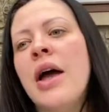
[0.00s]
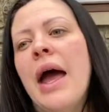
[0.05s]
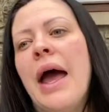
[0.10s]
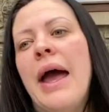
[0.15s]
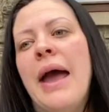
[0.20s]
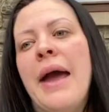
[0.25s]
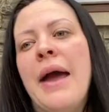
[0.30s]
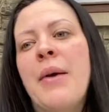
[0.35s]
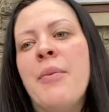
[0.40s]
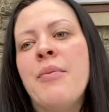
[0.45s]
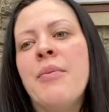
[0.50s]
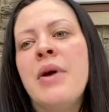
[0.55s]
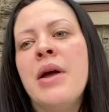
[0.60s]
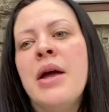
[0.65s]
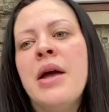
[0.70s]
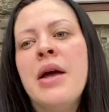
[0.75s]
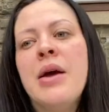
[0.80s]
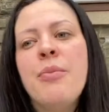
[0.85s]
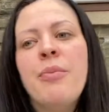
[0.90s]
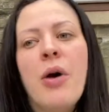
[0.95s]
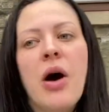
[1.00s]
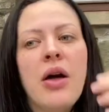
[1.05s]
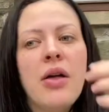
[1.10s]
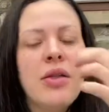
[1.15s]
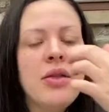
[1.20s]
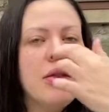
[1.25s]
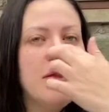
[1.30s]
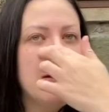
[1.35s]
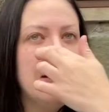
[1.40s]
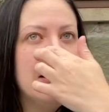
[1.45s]
But
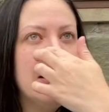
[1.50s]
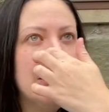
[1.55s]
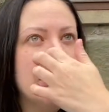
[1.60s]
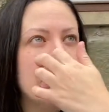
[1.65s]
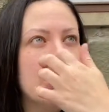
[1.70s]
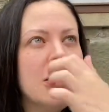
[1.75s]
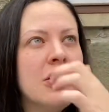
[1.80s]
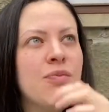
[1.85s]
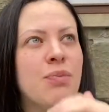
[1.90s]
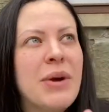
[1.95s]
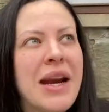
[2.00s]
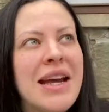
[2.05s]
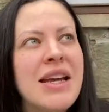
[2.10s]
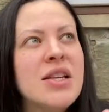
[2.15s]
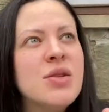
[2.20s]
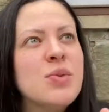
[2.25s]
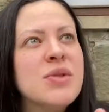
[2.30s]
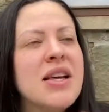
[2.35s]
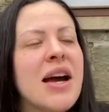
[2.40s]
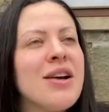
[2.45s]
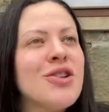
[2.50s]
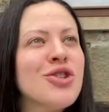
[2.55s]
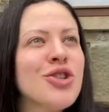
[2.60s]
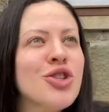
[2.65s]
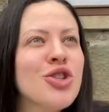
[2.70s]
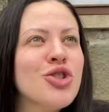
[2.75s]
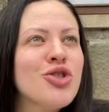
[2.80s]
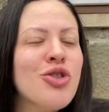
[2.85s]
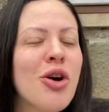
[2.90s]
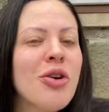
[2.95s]
Bryce was actually
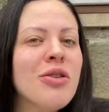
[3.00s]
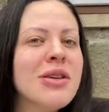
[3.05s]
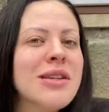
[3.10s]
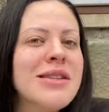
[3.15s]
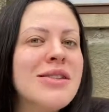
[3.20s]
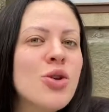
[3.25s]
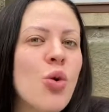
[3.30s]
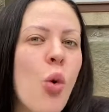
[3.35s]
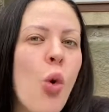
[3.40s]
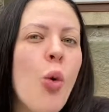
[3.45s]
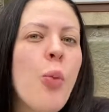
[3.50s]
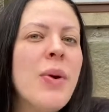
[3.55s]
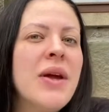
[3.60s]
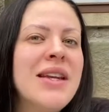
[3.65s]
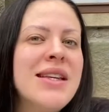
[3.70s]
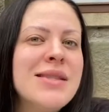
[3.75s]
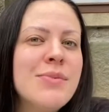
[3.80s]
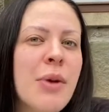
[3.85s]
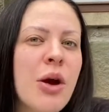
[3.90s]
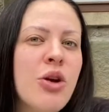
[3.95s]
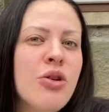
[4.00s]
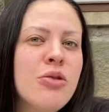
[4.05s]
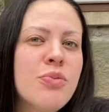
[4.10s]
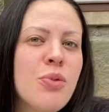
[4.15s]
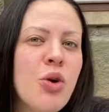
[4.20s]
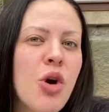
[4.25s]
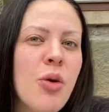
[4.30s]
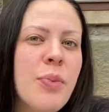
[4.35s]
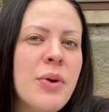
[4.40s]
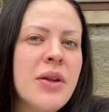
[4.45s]
struggling to open his mouth
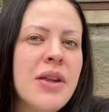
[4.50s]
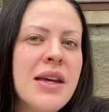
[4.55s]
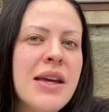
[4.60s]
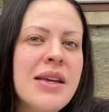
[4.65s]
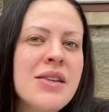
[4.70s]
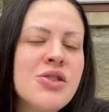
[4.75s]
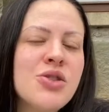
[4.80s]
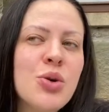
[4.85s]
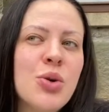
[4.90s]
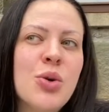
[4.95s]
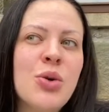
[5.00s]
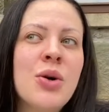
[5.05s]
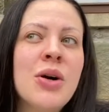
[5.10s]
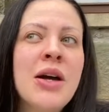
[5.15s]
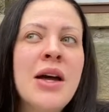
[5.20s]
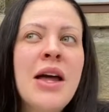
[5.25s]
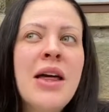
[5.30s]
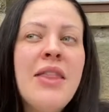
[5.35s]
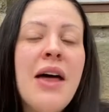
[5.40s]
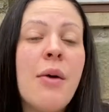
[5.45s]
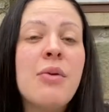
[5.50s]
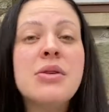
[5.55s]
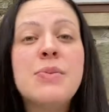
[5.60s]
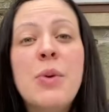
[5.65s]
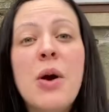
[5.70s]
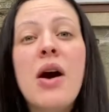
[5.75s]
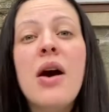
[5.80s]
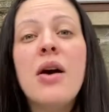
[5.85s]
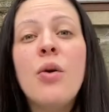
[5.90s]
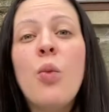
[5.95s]
properly, so that was
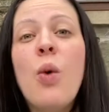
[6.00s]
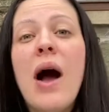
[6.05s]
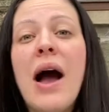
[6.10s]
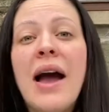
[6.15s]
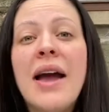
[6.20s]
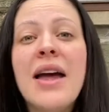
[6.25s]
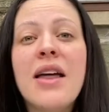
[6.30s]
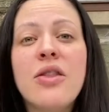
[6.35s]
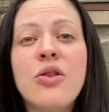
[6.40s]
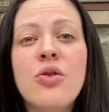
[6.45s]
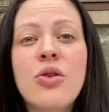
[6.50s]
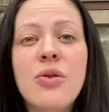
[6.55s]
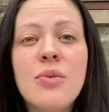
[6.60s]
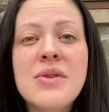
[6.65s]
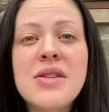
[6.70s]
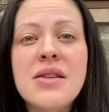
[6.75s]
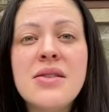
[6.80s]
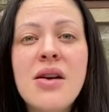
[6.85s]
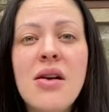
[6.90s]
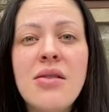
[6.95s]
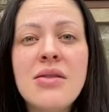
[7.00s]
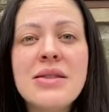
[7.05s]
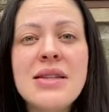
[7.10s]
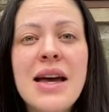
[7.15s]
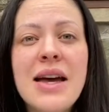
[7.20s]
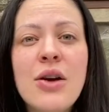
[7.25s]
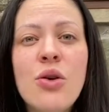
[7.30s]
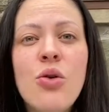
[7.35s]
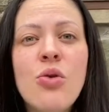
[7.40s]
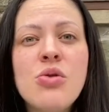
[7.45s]
part of why I thought it was a tongue
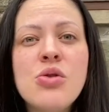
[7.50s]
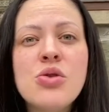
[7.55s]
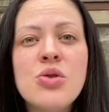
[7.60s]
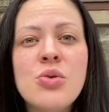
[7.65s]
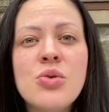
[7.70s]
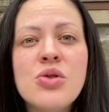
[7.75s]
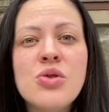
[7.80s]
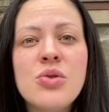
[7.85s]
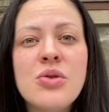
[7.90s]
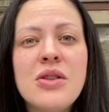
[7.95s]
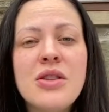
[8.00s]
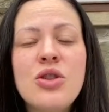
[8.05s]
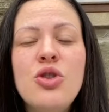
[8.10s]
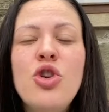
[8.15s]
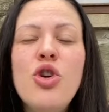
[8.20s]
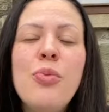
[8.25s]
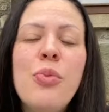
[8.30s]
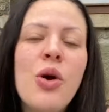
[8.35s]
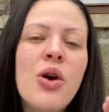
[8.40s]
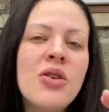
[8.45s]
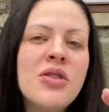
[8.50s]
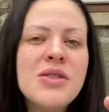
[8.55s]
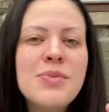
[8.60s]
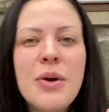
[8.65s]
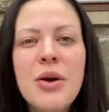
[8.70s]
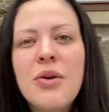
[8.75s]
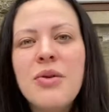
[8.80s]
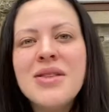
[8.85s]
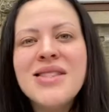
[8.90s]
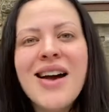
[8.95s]
tie also. So newborns'
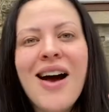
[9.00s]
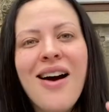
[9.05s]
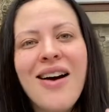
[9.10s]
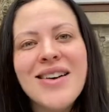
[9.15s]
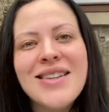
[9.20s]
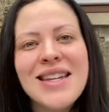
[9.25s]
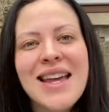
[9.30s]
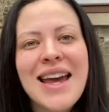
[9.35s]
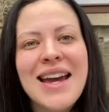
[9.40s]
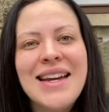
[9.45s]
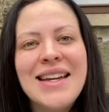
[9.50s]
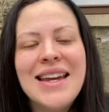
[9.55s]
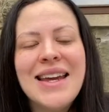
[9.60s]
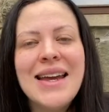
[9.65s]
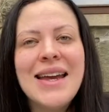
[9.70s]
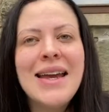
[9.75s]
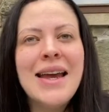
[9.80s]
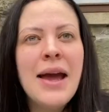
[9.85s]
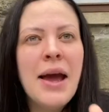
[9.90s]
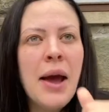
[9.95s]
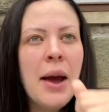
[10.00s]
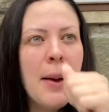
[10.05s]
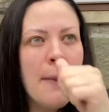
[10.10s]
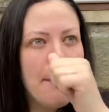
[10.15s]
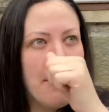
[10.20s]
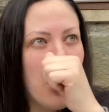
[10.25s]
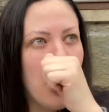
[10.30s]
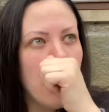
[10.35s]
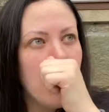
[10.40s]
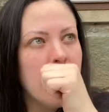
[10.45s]
mouths are tiny,
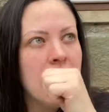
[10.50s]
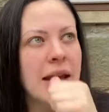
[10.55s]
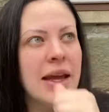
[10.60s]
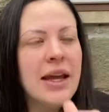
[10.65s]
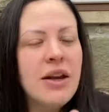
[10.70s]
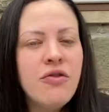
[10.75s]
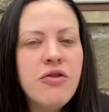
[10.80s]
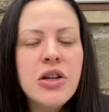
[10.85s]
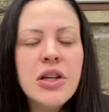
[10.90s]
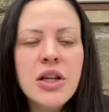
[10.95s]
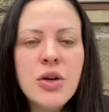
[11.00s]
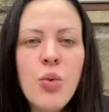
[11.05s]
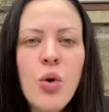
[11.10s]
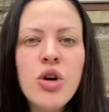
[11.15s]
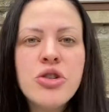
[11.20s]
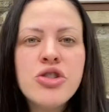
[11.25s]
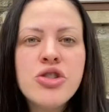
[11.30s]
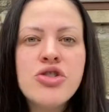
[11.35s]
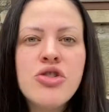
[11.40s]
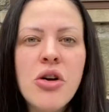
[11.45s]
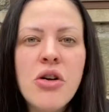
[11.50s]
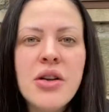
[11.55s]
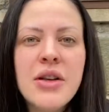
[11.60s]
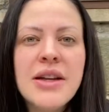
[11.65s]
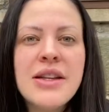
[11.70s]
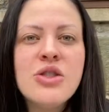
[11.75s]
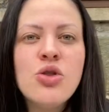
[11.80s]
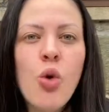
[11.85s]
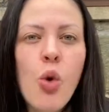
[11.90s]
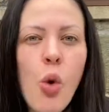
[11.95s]
but he really was
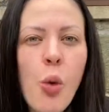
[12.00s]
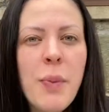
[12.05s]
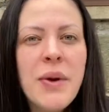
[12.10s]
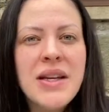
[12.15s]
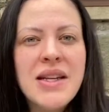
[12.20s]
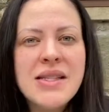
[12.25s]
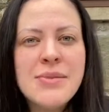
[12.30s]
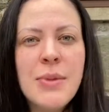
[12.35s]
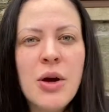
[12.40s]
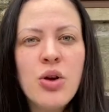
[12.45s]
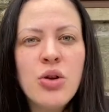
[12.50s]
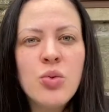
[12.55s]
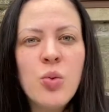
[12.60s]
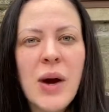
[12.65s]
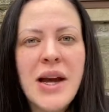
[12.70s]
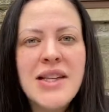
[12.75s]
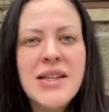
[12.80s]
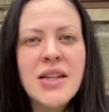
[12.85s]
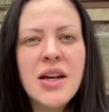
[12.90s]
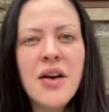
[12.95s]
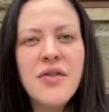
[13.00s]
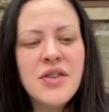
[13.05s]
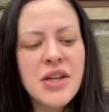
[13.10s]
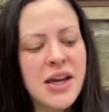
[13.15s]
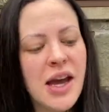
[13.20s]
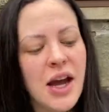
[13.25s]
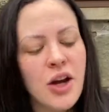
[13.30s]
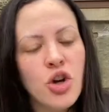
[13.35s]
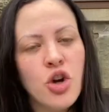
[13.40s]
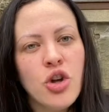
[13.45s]
struggling to open his mouth wide enough to
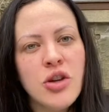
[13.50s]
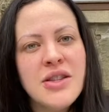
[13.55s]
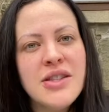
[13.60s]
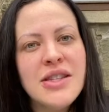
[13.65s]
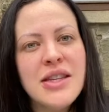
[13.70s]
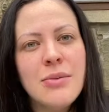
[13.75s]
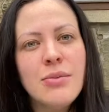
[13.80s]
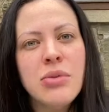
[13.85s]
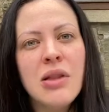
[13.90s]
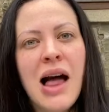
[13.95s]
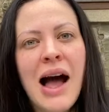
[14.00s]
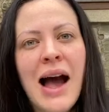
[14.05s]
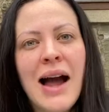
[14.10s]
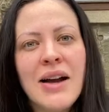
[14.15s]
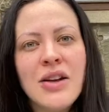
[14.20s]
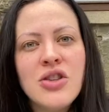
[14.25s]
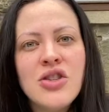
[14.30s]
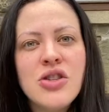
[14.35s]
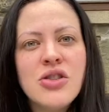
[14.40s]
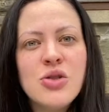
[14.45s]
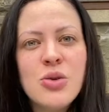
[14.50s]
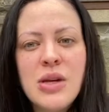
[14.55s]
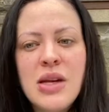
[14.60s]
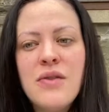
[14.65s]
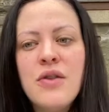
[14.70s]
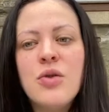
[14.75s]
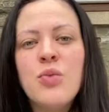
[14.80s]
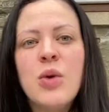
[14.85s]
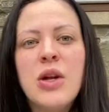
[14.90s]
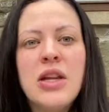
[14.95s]
get a good deep latch. So
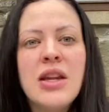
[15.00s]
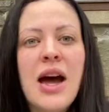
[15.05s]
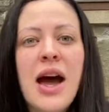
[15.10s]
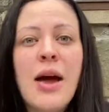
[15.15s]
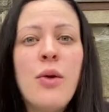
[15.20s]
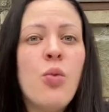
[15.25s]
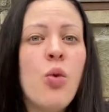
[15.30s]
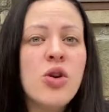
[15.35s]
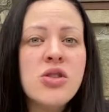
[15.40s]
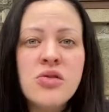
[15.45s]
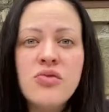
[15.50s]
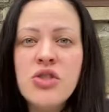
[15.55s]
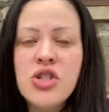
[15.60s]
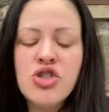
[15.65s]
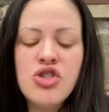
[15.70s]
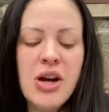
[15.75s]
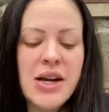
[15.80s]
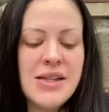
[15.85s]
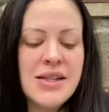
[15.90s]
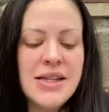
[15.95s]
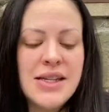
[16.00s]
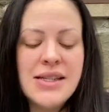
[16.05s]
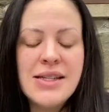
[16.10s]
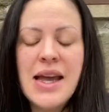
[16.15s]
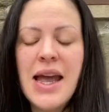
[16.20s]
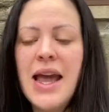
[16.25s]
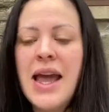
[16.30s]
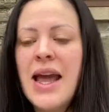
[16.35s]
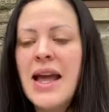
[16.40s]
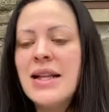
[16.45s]
even when I wasn't restricting his
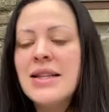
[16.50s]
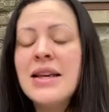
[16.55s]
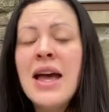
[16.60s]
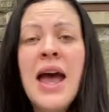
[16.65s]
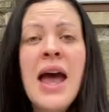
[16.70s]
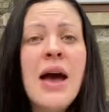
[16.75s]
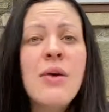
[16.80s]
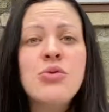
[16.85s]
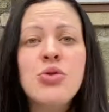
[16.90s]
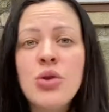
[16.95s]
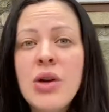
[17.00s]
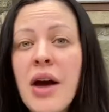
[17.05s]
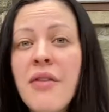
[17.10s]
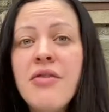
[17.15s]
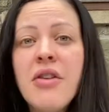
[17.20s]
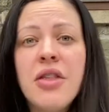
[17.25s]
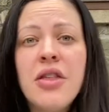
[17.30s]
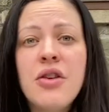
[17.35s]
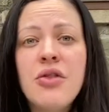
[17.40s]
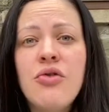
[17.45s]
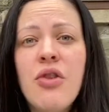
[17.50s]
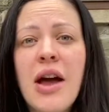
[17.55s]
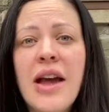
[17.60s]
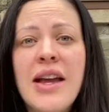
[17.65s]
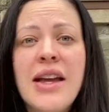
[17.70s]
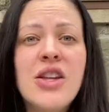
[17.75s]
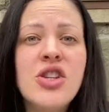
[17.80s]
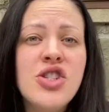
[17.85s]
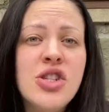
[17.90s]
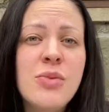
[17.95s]
head, doing everything
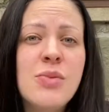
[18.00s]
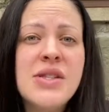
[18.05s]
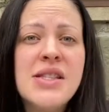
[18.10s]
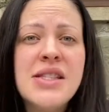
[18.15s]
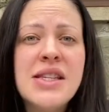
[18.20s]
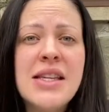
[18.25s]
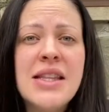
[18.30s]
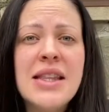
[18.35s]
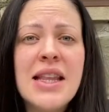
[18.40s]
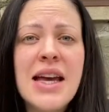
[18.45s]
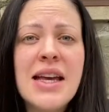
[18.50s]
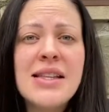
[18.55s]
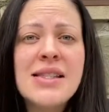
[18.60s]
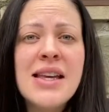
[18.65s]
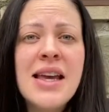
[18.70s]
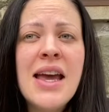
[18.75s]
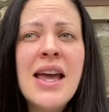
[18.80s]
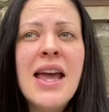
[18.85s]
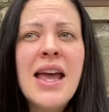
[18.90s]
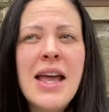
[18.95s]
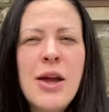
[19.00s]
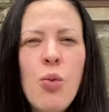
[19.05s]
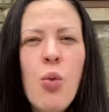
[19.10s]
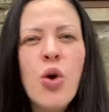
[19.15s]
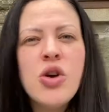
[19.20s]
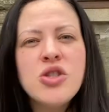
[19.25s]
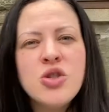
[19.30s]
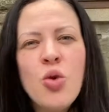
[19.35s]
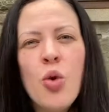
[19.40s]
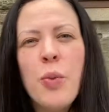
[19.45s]
right, and she was seeing this, he
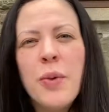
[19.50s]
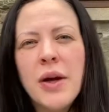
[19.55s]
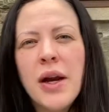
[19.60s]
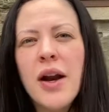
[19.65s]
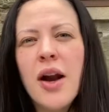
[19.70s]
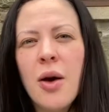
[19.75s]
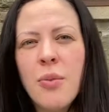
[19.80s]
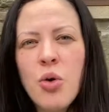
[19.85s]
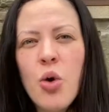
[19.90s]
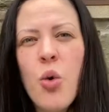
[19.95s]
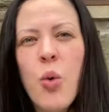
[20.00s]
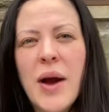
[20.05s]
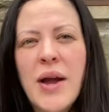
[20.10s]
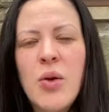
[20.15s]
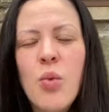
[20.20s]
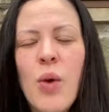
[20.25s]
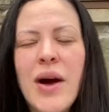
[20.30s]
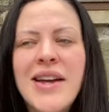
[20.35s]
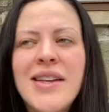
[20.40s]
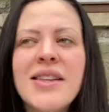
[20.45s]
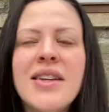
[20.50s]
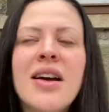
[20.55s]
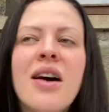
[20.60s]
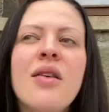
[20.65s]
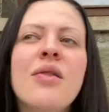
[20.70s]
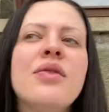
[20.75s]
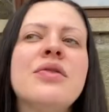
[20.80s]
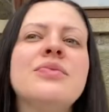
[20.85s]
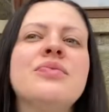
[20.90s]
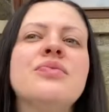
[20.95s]
wasn't opening up quite wide enough.